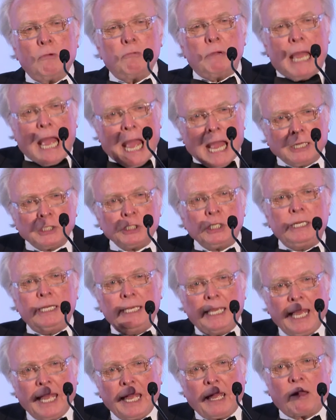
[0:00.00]
We actually
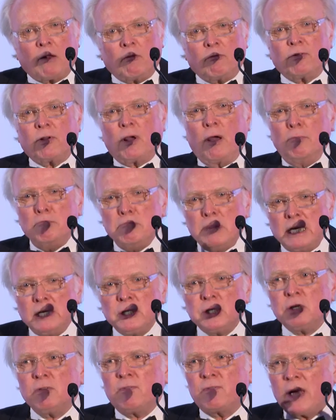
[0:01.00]
have a
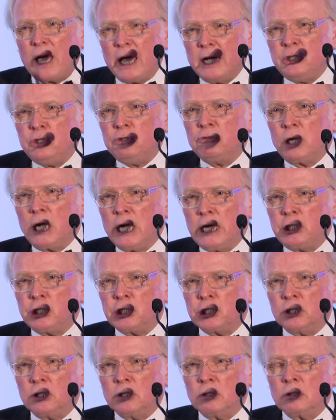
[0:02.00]
Minister for
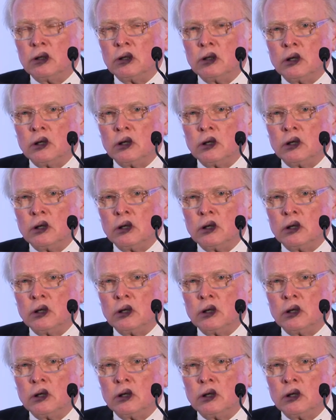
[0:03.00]
Education